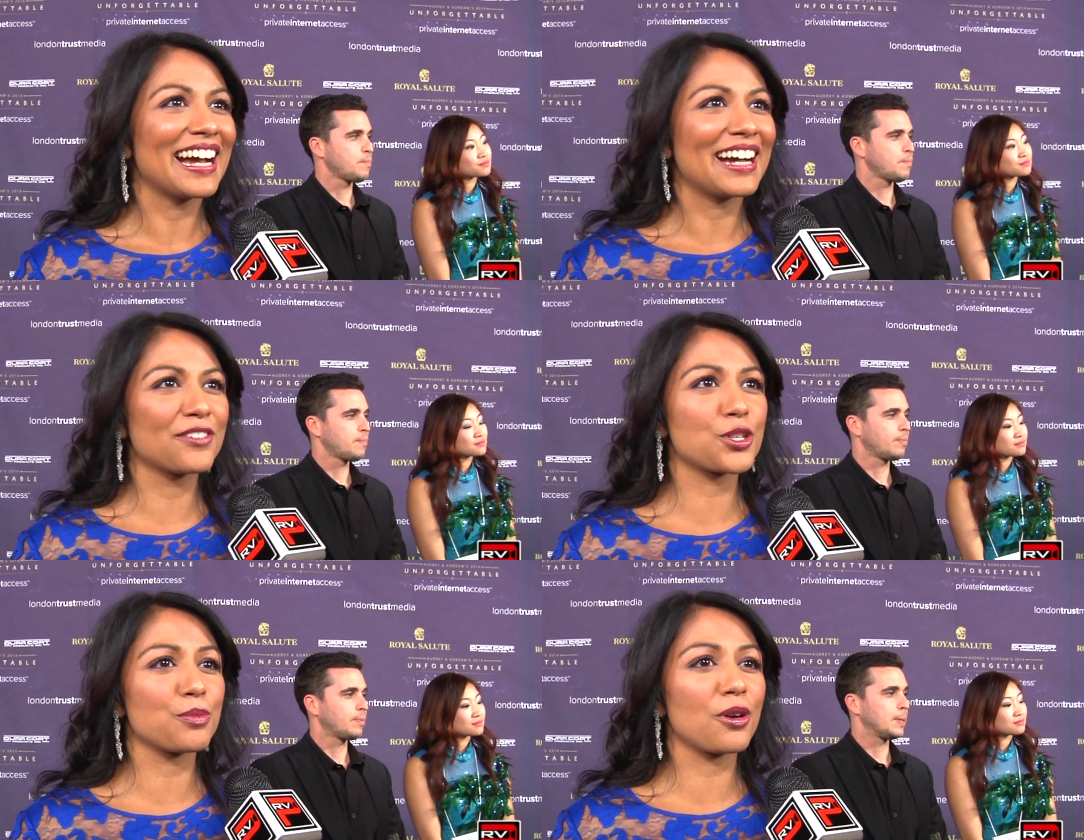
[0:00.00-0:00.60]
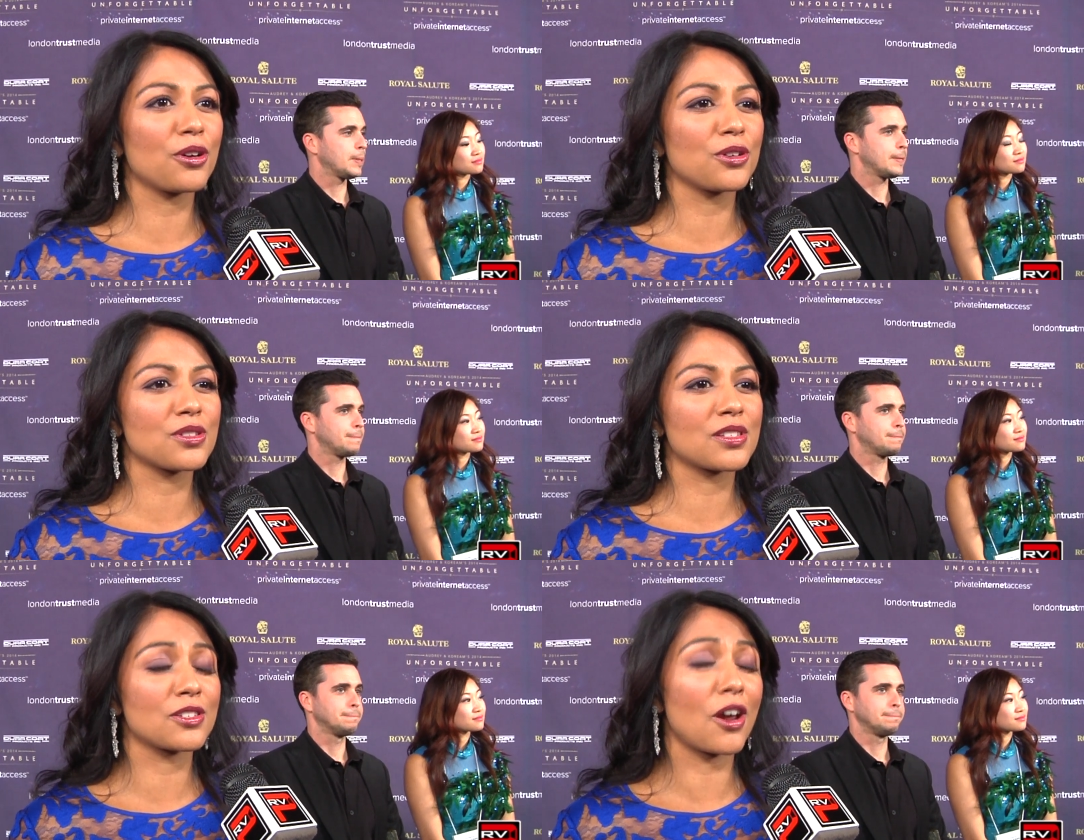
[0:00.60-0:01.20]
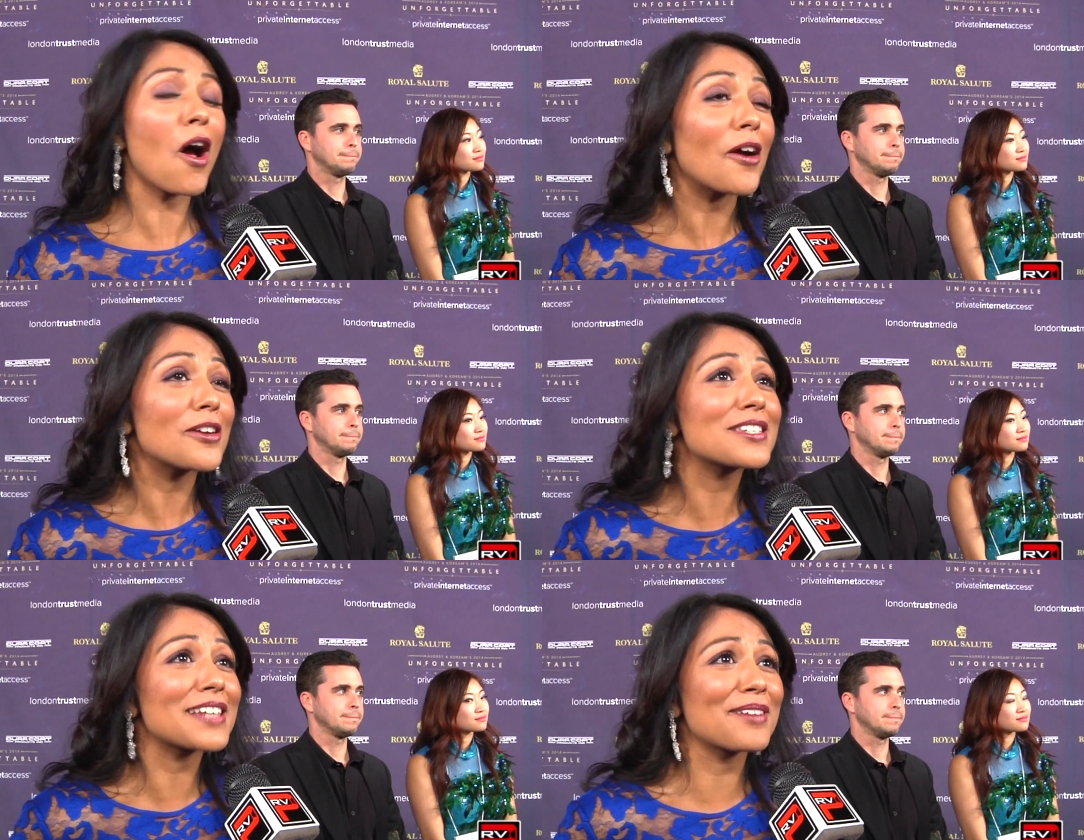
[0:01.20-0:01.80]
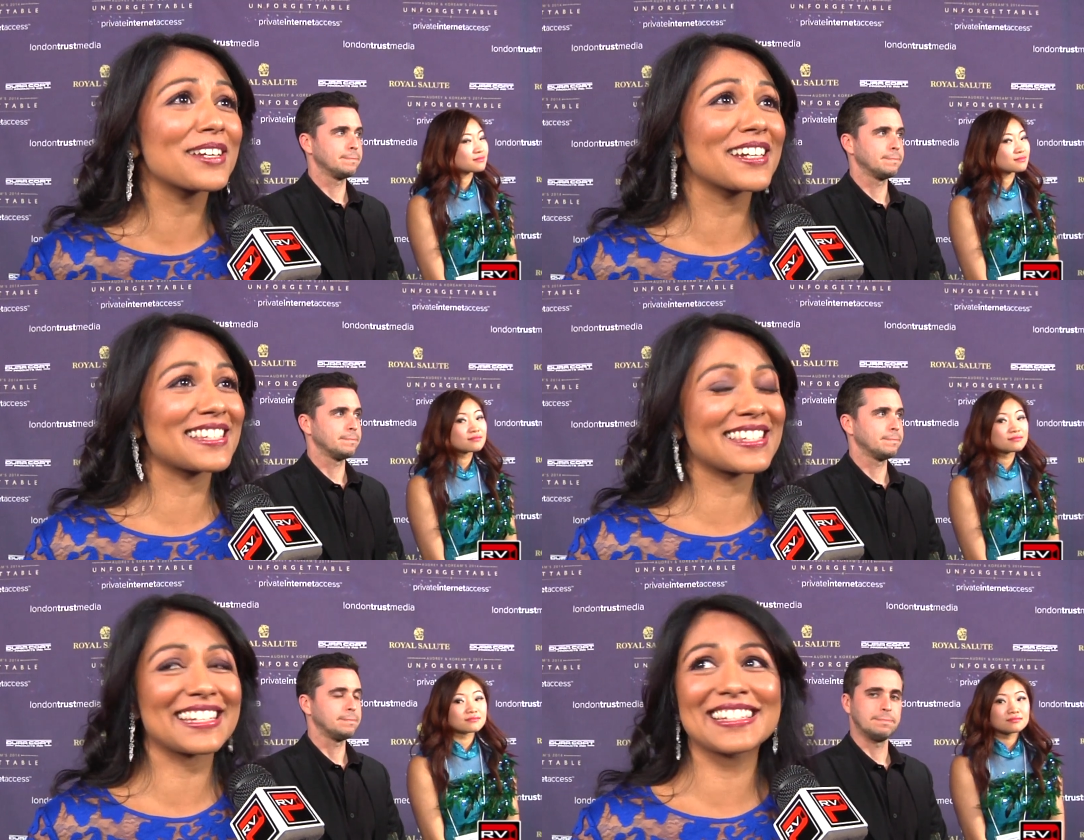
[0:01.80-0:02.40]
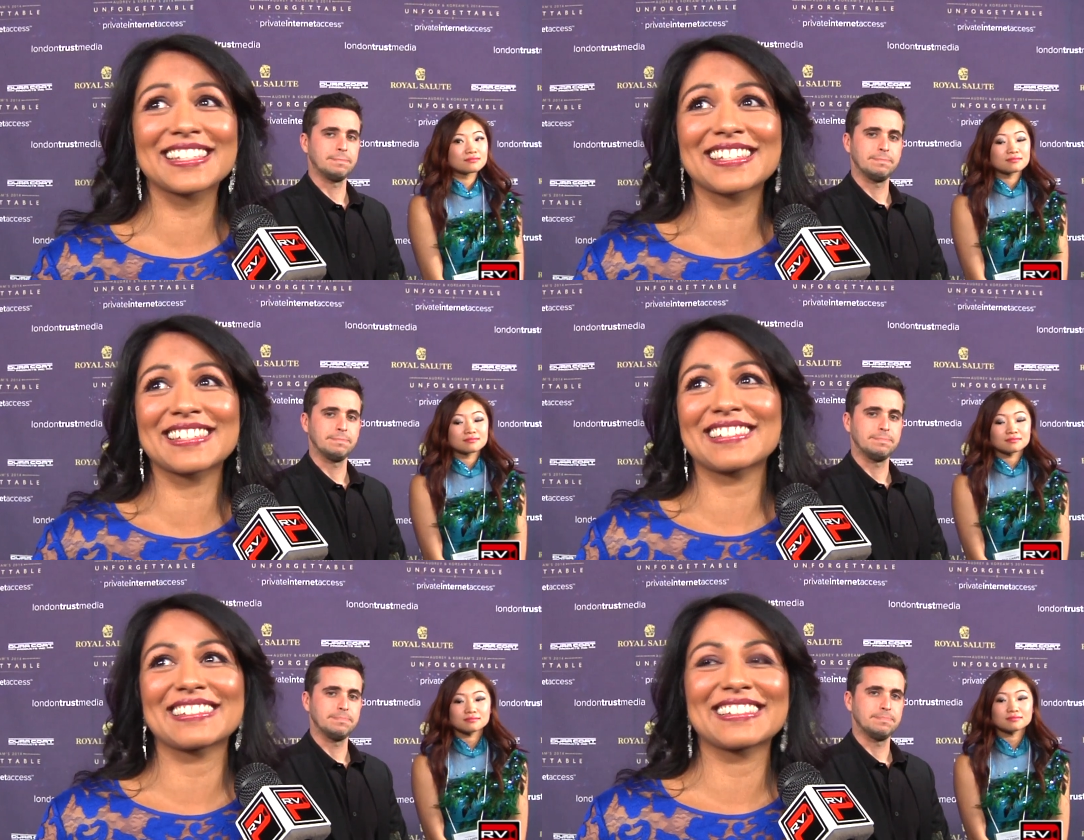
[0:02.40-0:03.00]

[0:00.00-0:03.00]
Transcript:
Speaker 1: of tomorrow's stars. I mean, it's it's